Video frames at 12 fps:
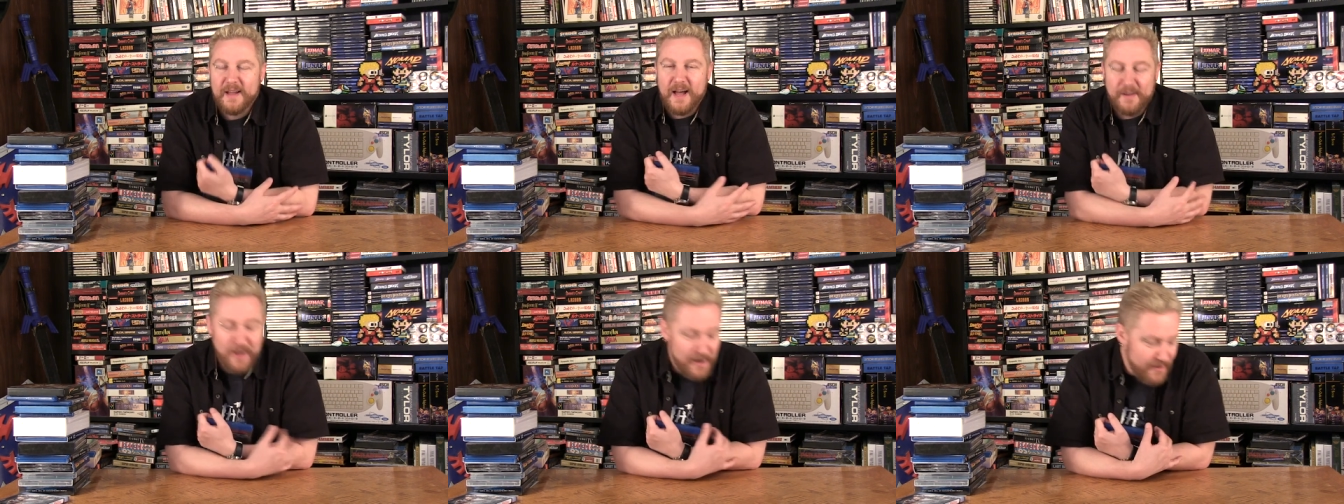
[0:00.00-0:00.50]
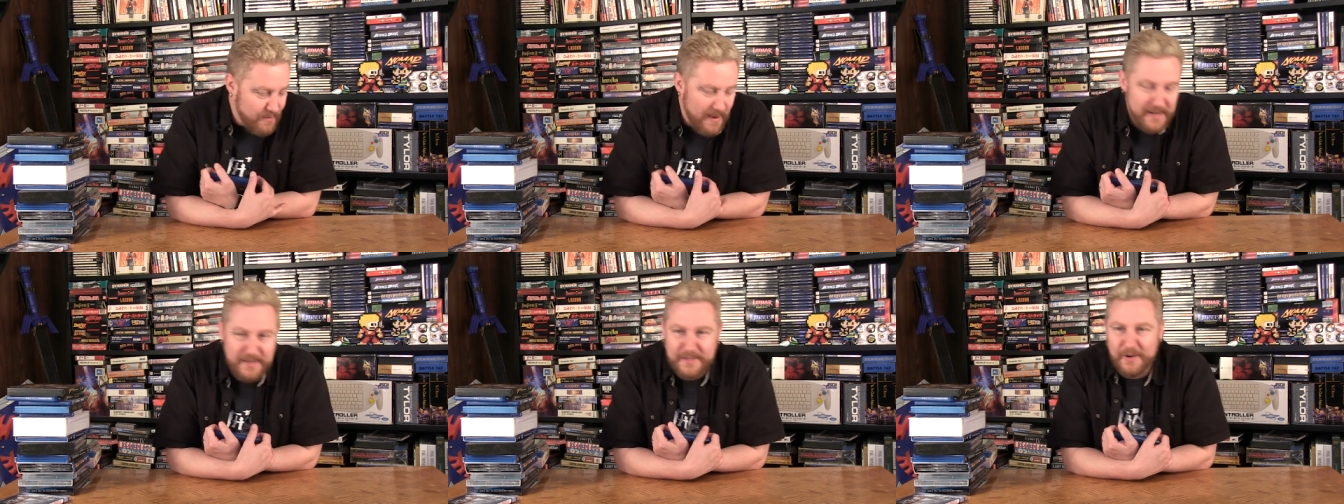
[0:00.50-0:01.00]
a lot of you
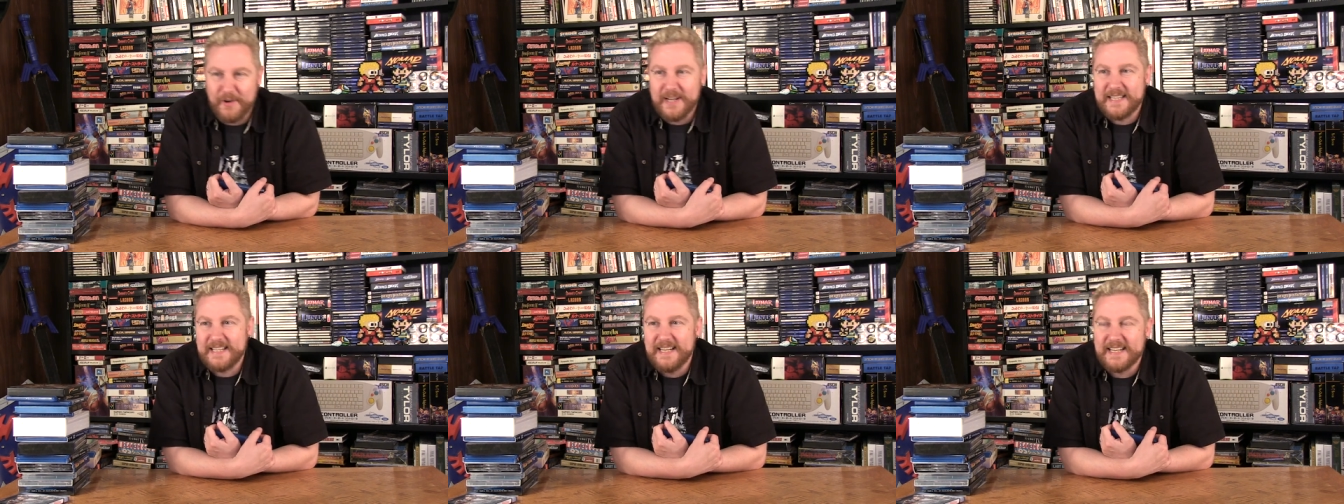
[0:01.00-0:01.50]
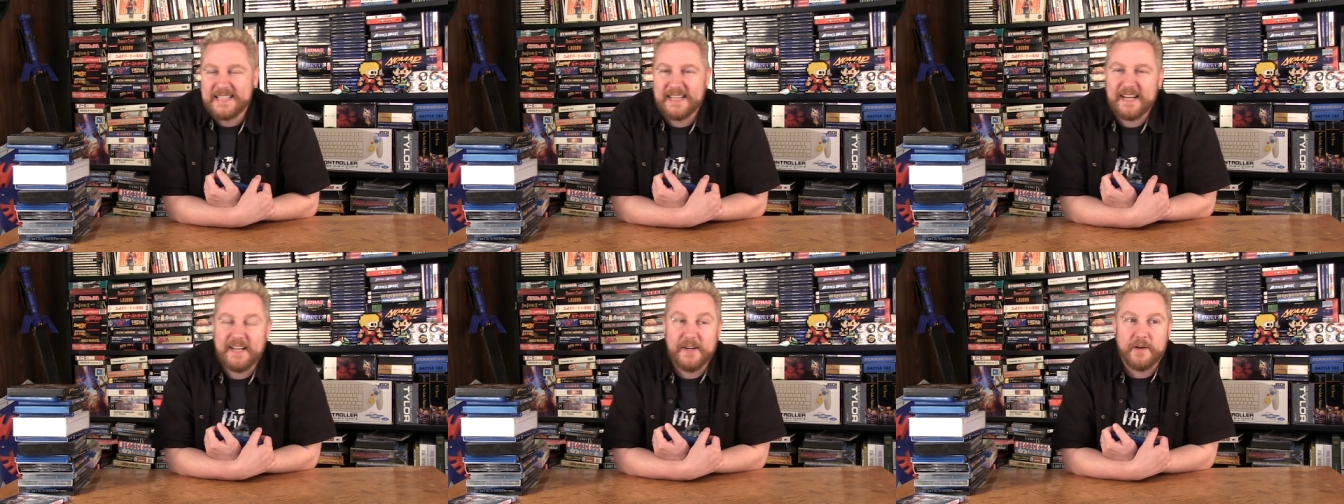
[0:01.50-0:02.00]
might have already seen it
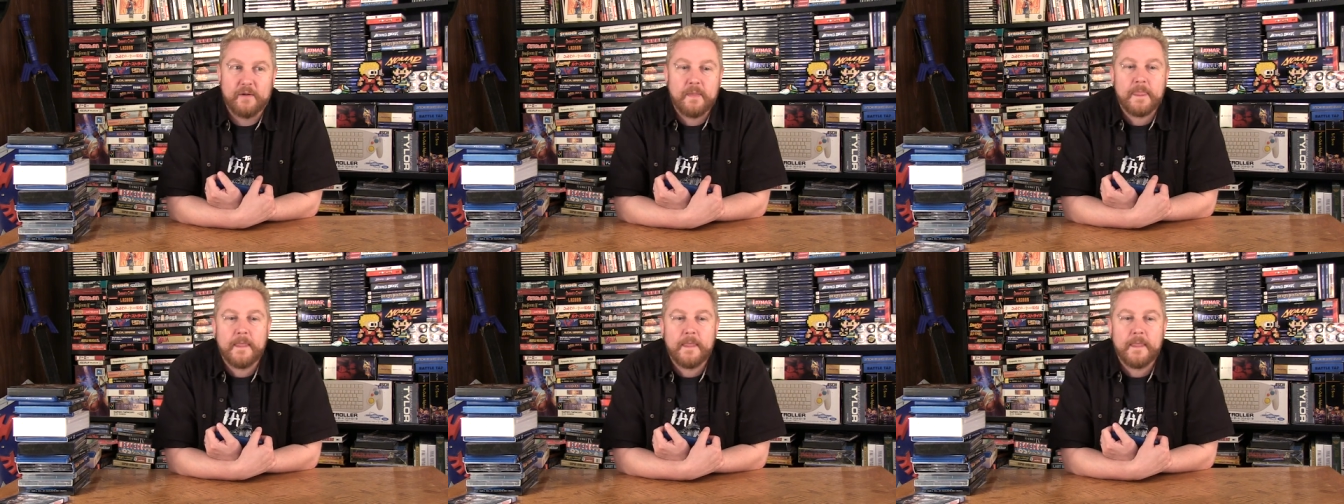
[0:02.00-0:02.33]
sitting here.